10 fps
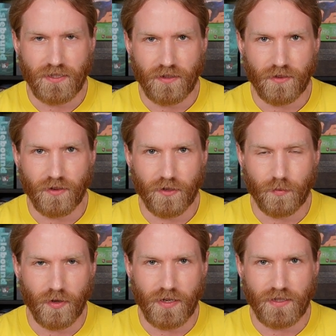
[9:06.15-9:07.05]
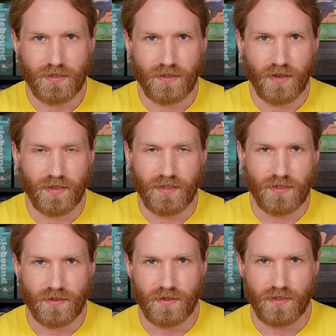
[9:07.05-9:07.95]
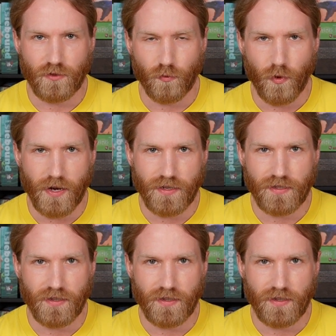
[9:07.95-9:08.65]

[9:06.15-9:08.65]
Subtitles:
and a third place on this race